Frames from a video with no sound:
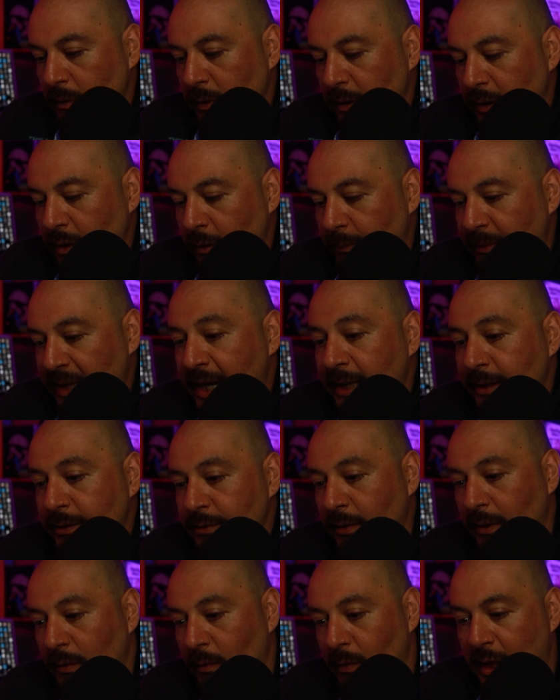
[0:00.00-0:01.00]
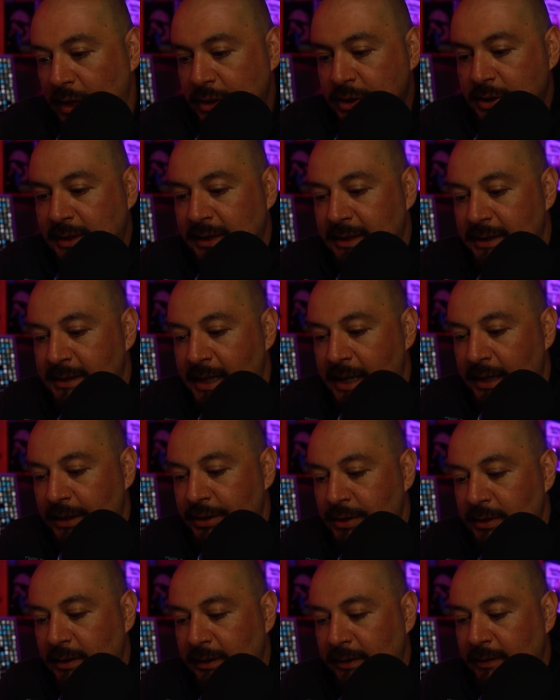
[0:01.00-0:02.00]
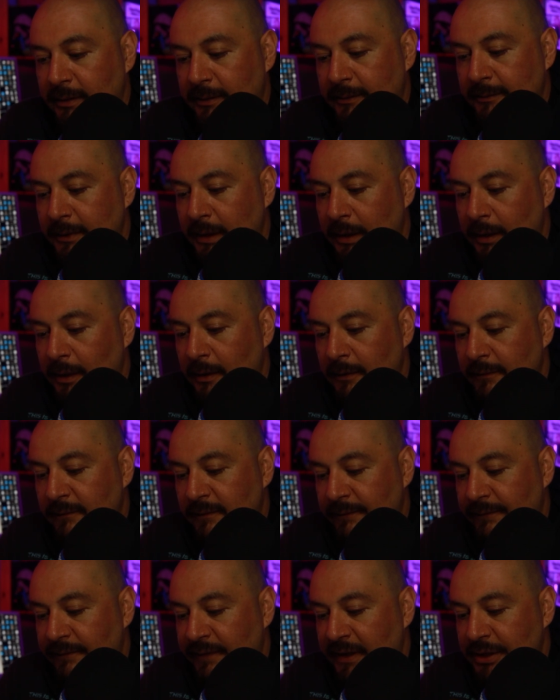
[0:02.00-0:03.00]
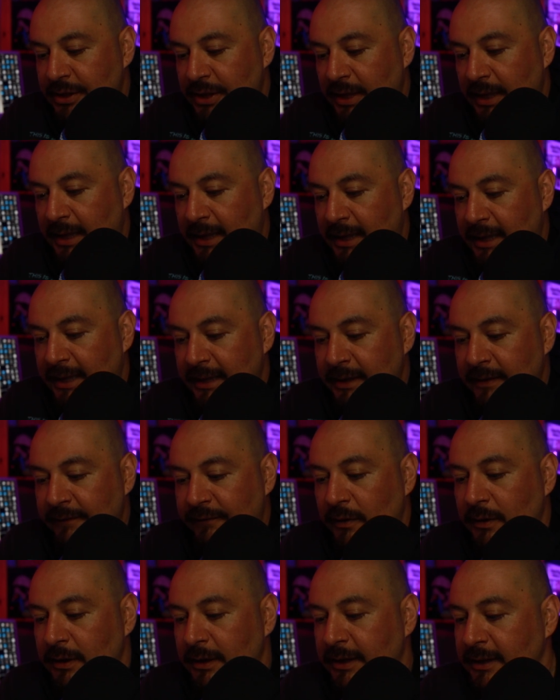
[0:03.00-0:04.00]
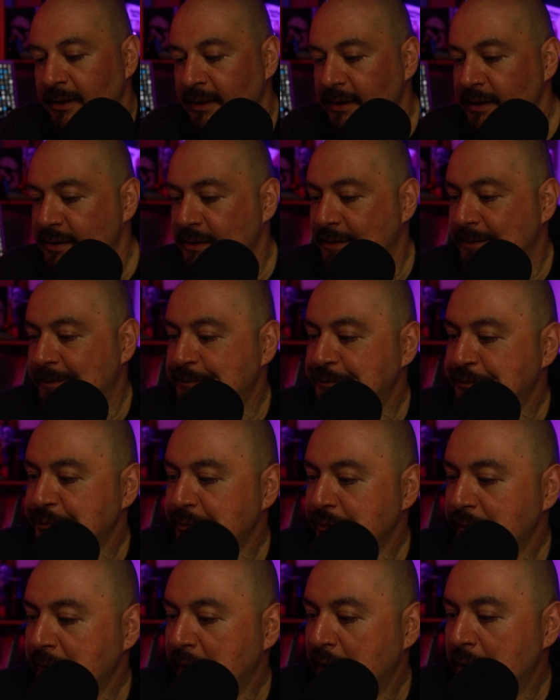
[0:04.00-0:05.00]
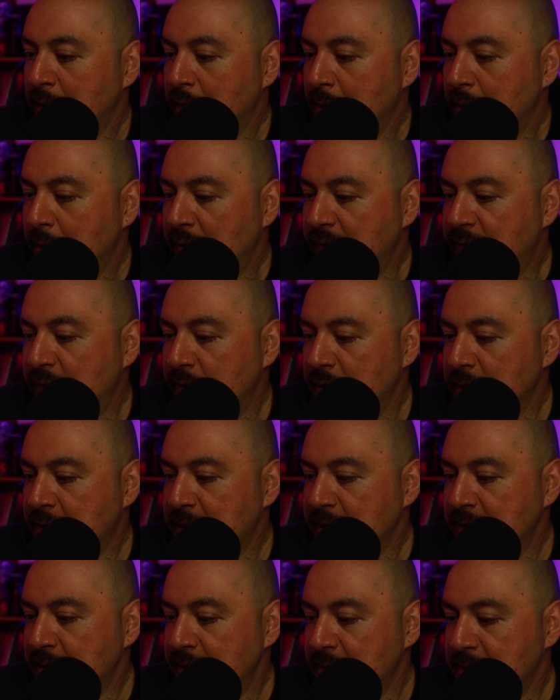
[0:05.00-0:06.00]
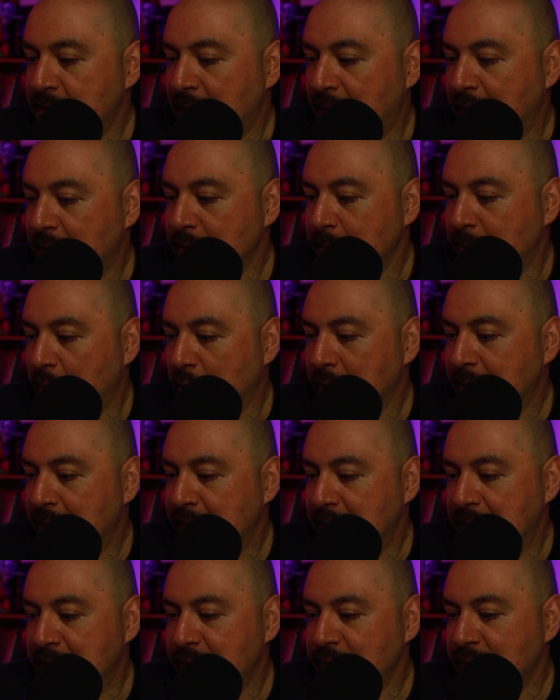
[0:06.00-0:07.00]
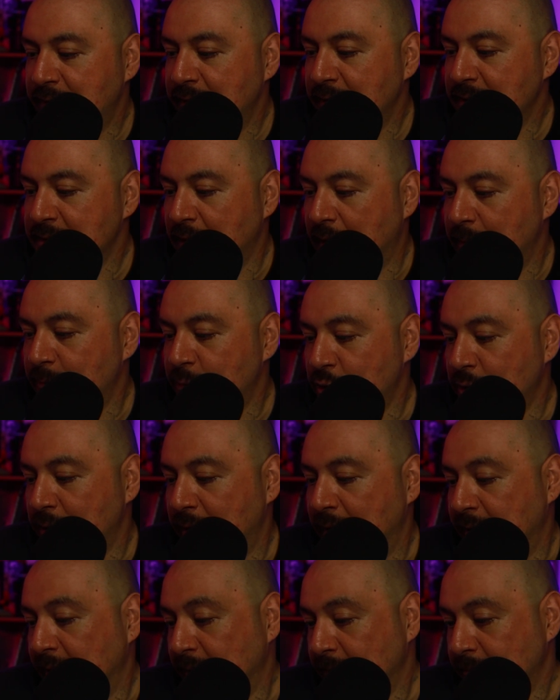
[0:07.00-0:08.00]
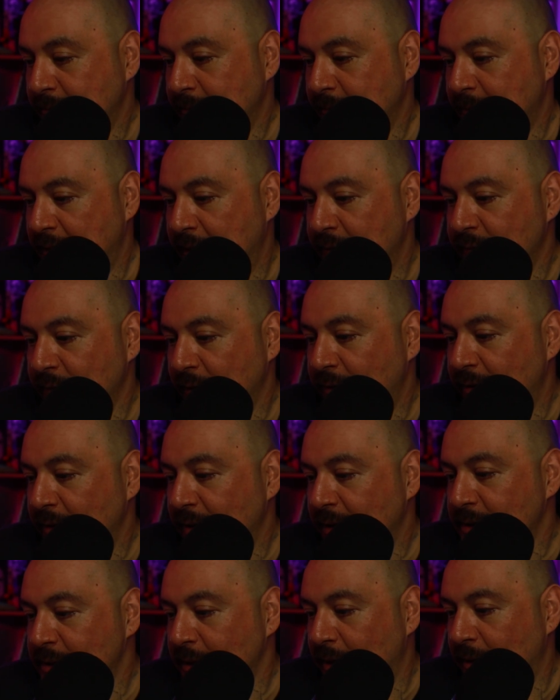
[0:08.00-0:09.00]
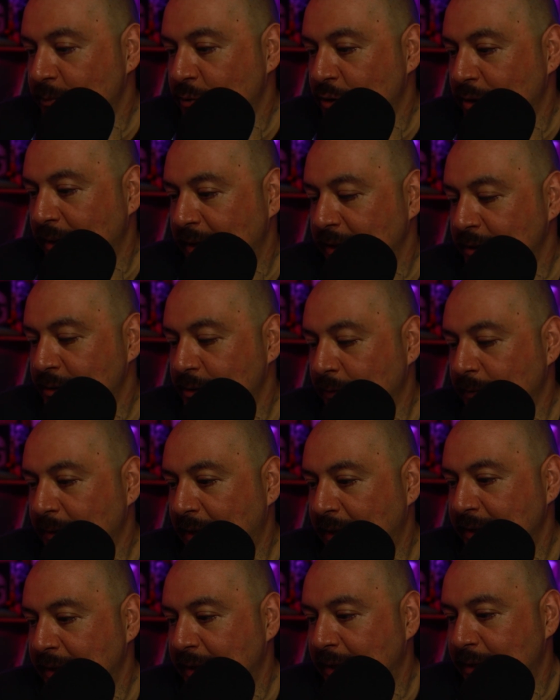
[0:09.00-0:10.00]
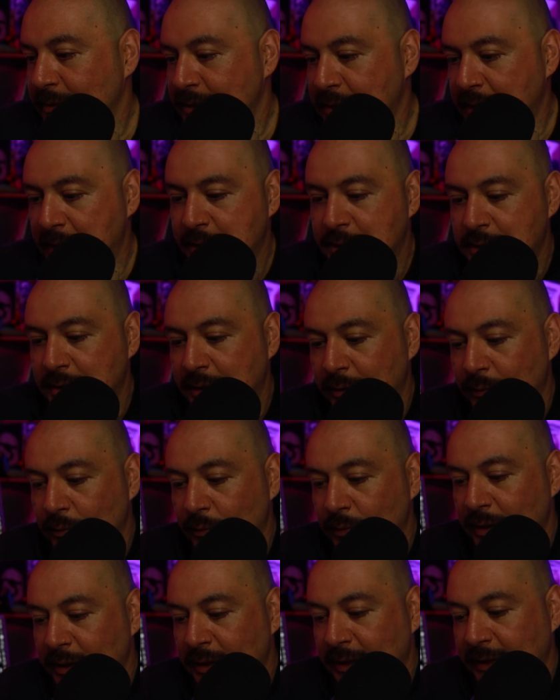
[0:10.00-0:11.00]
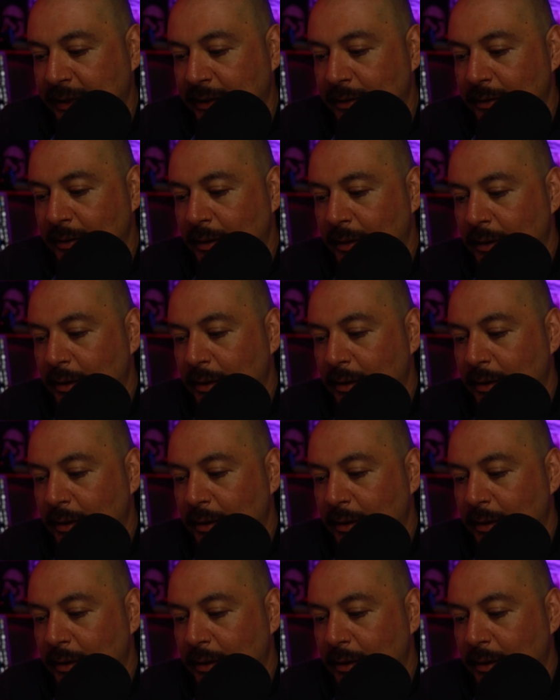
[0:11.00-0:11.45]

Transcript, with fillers: We're going to go back to our watch list, actually, from Fetch AI. And if you look at this, if you look at the entire market, everything's uptrending. Everything is uptrending. So right now is actually a really,